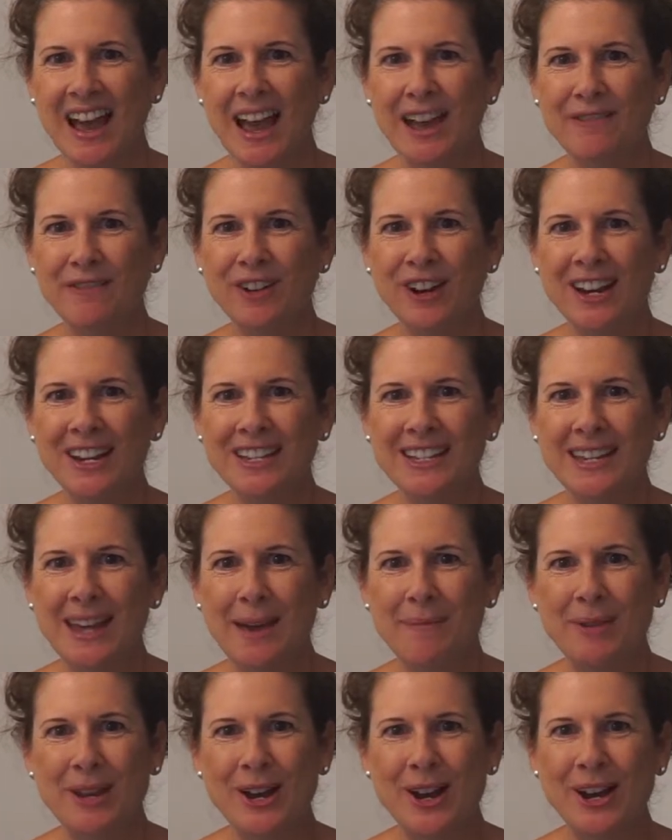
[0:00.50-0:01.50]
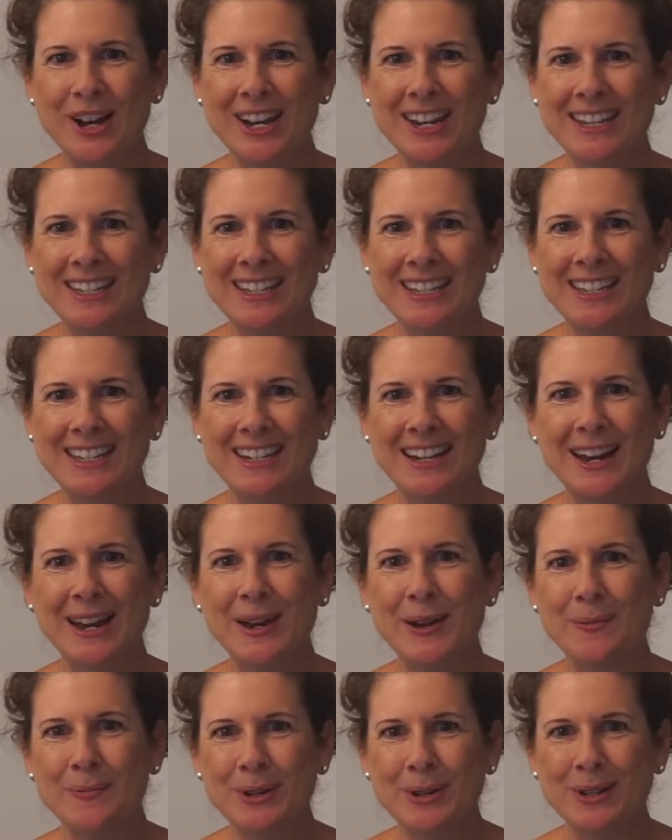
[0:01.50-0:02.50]
friends, happy August. I
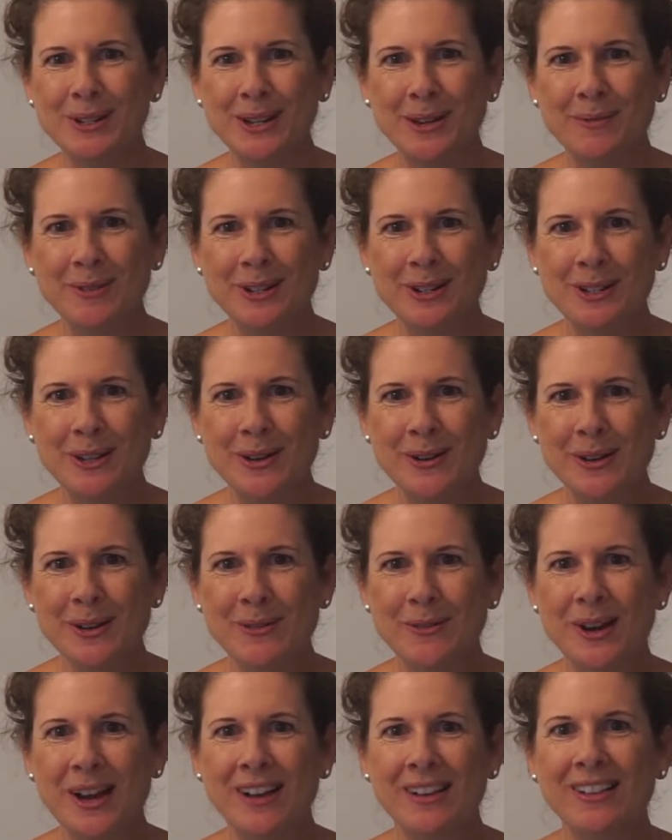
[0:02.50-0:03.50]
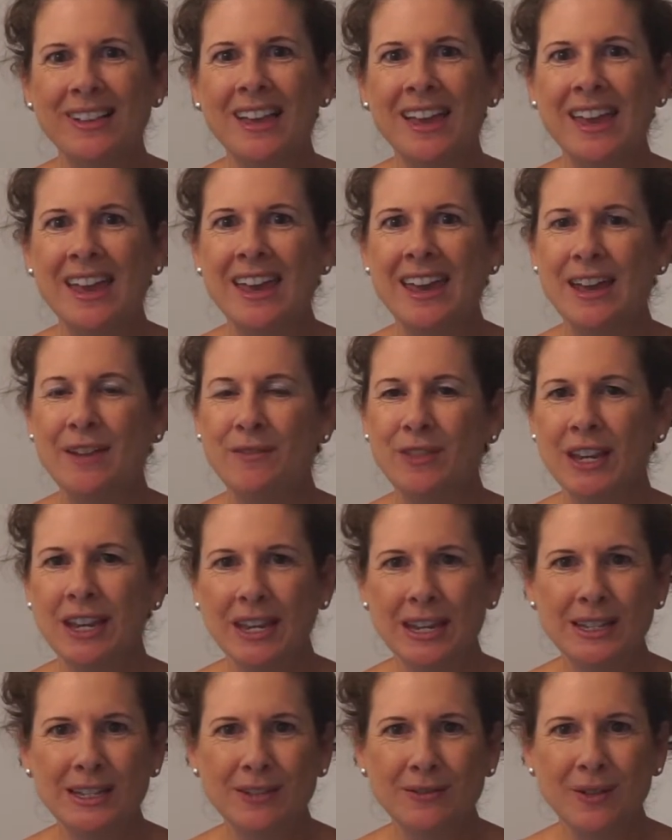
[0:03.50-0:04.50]
hope your summer's going well. If the
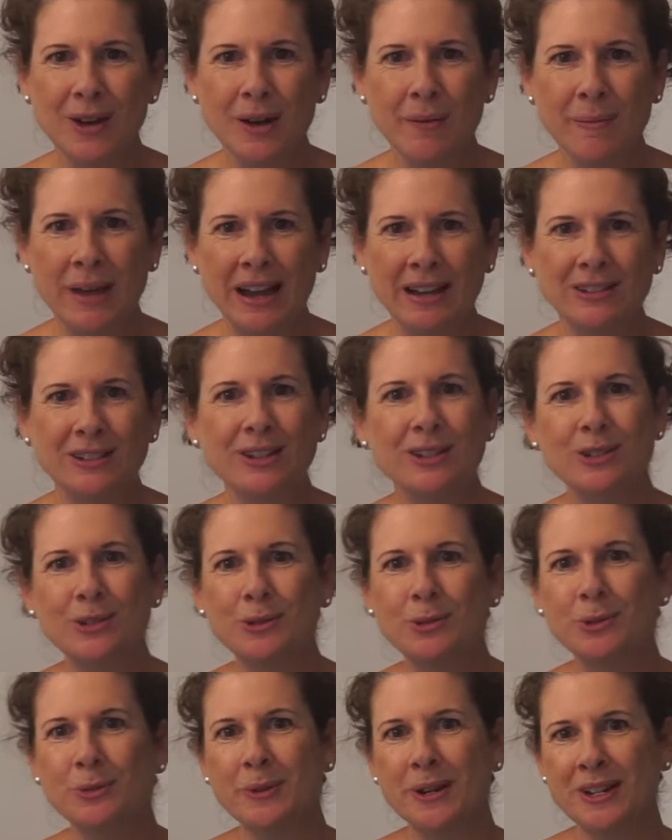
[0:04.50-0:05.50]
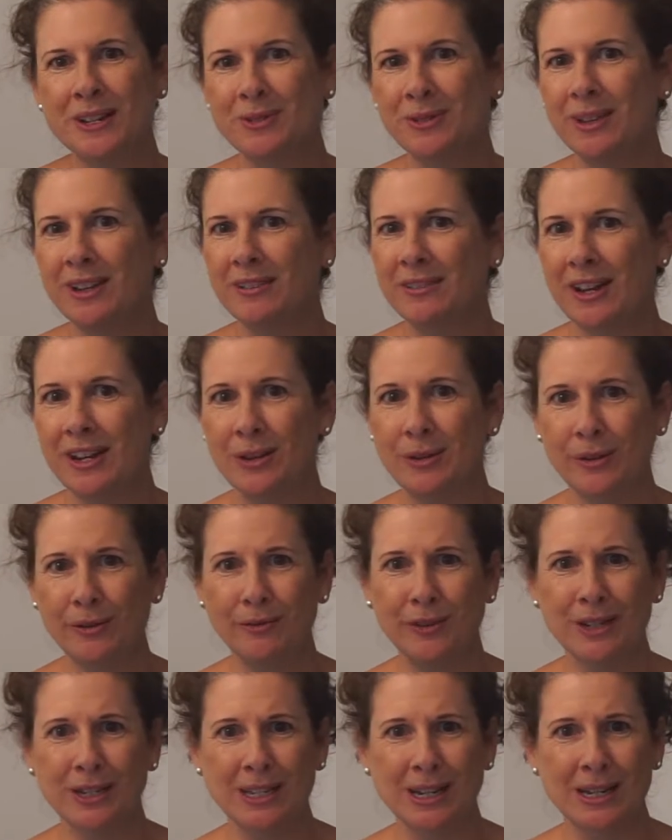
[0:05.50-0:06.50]
kids have gone back to school where you live, I know it
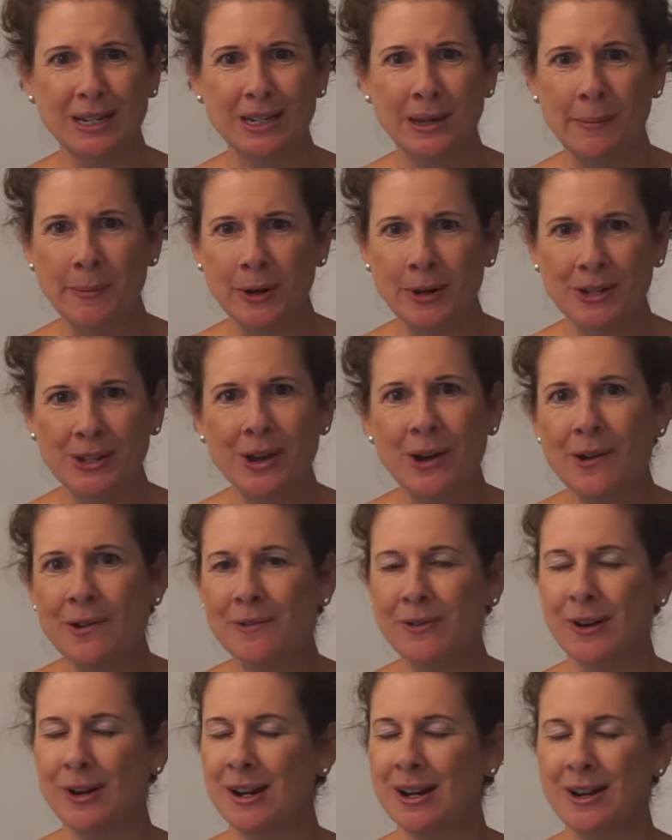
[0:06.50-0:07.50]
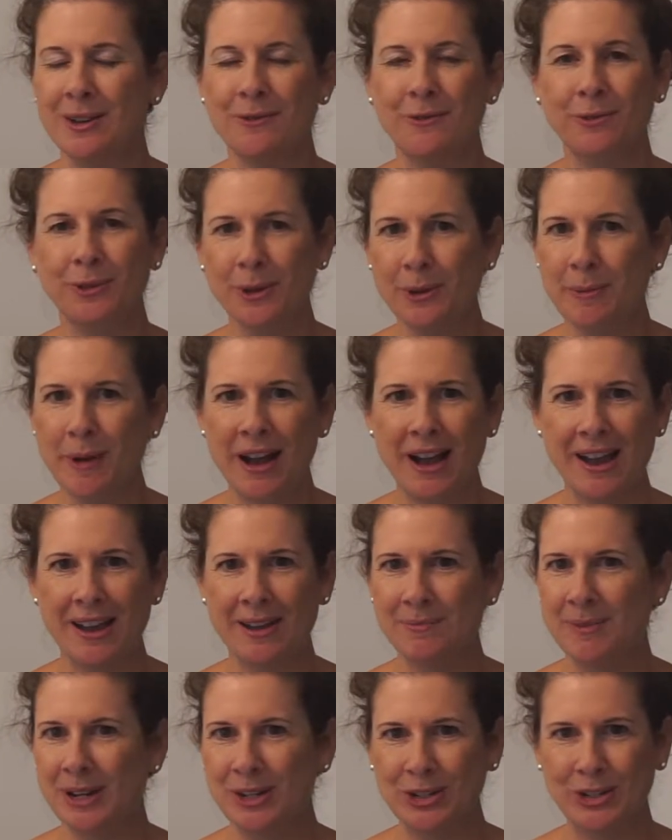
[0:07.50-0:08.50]
feels like summer is over and it flew by.
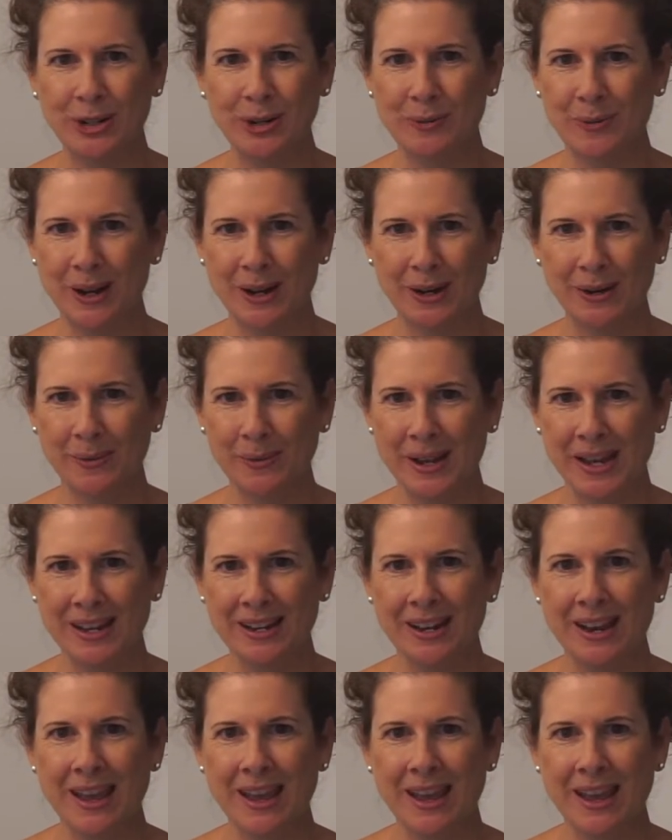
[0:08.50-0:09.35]
I'm not sure where it went.